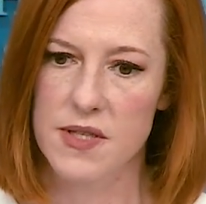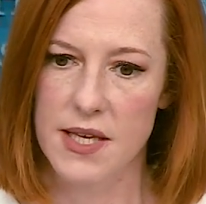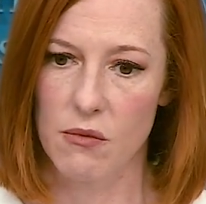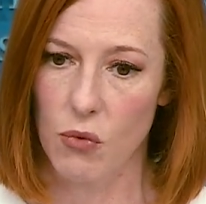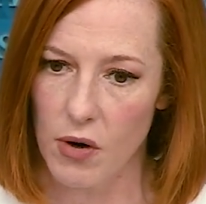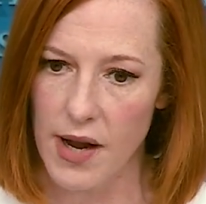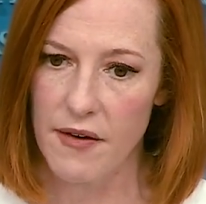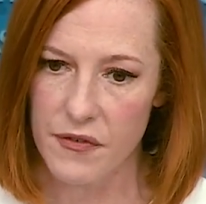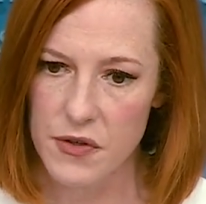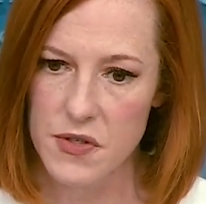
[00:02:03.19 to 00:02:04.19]
the war
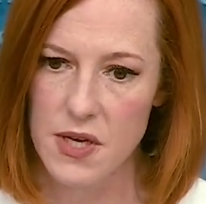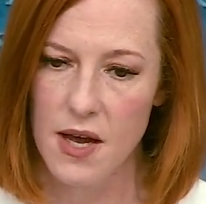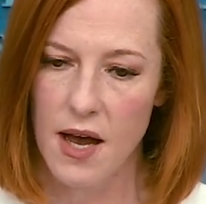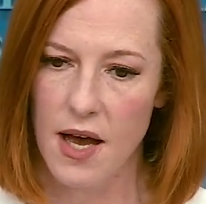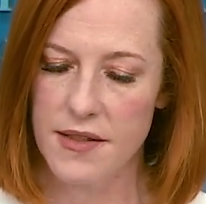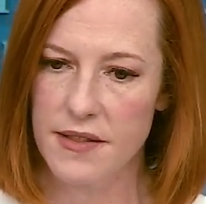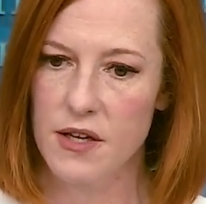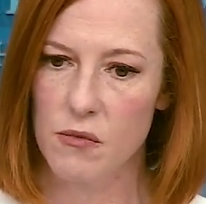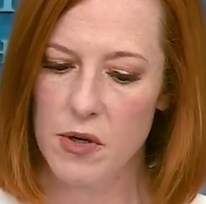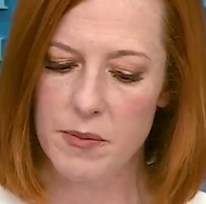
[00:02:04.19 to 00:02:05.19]
effort, that
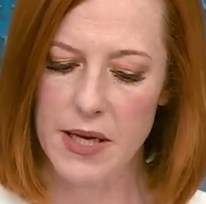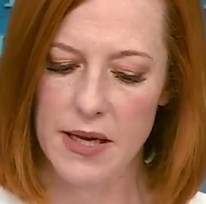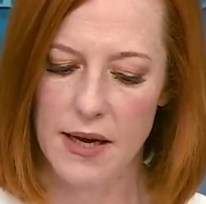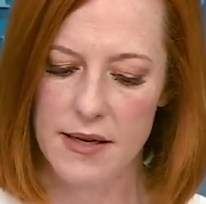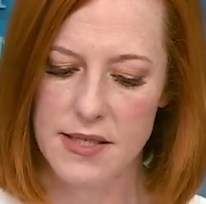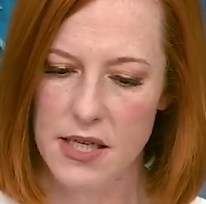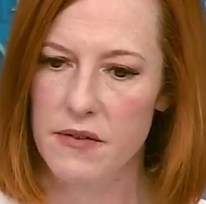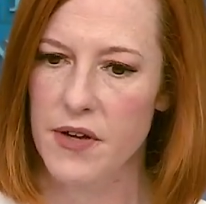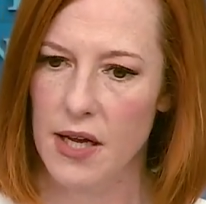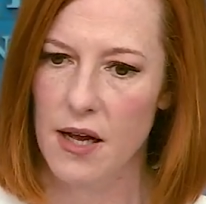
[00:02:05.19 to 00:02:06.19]
there will be
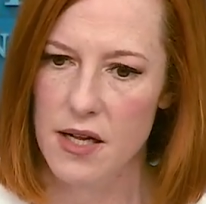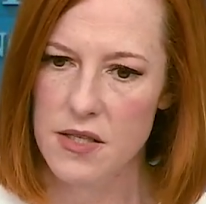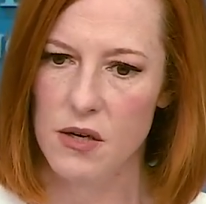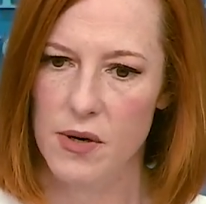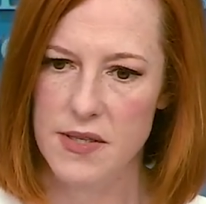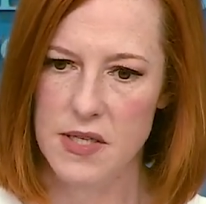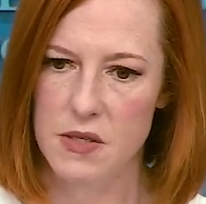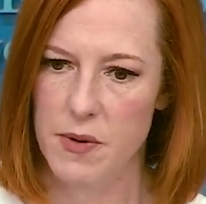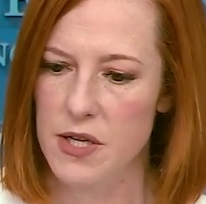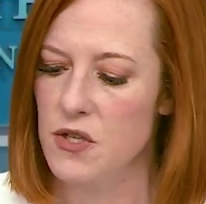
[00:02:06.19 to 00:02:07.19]
significant consequences.
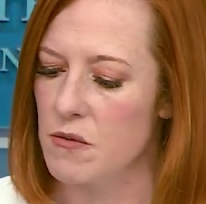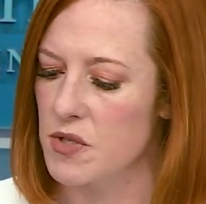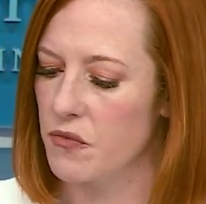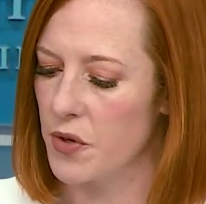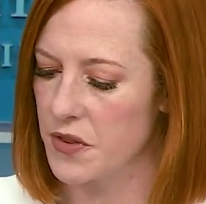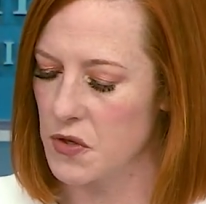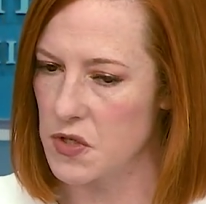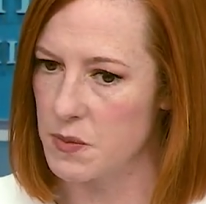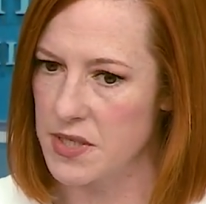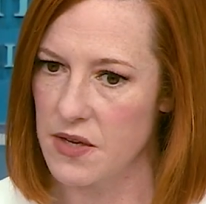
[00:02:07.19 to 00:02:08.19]
But in terms of what those
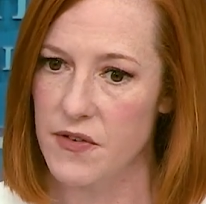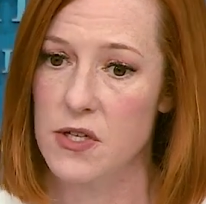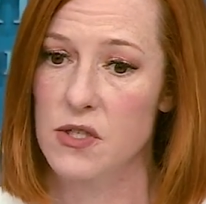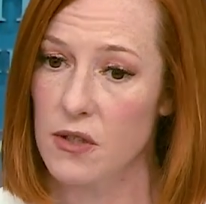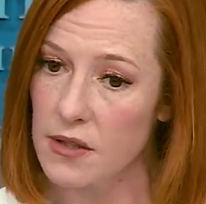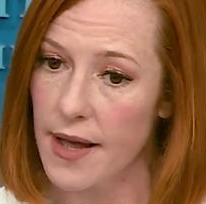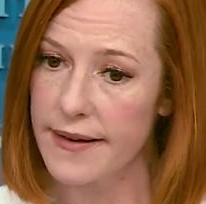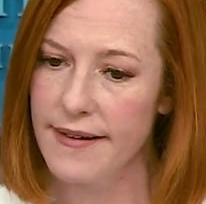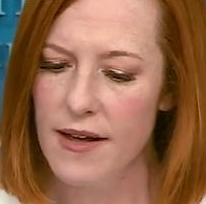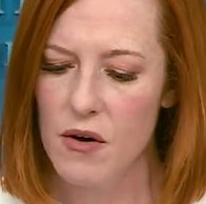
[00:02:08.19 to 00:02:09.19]
specifics look
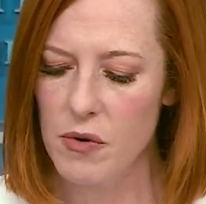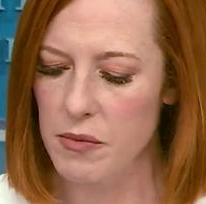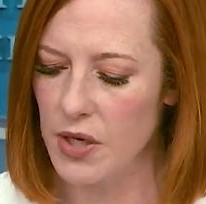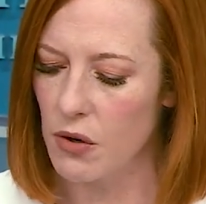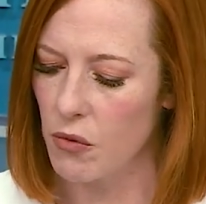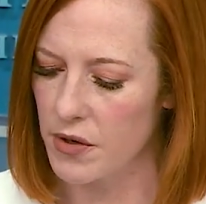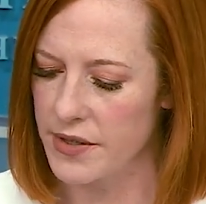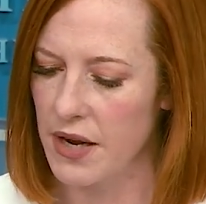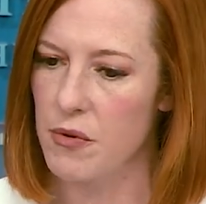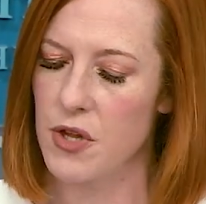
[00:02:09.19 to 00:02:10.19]
like, we would
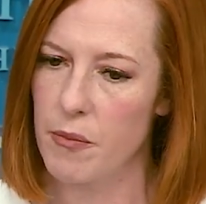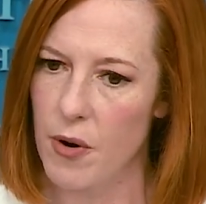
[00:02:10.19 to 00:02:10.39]
coordinate with our